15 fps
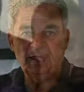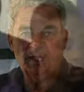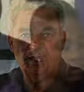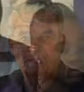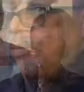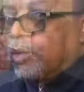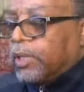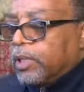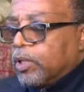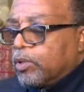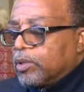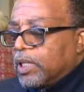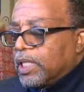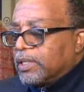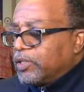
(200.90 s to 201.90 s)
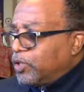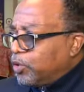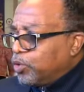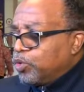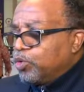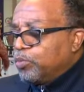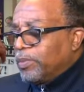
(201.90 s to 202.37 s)
We know
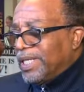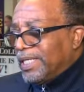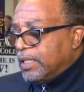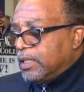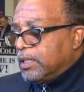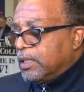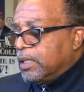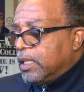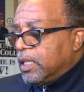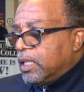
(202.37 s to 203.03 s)
that too many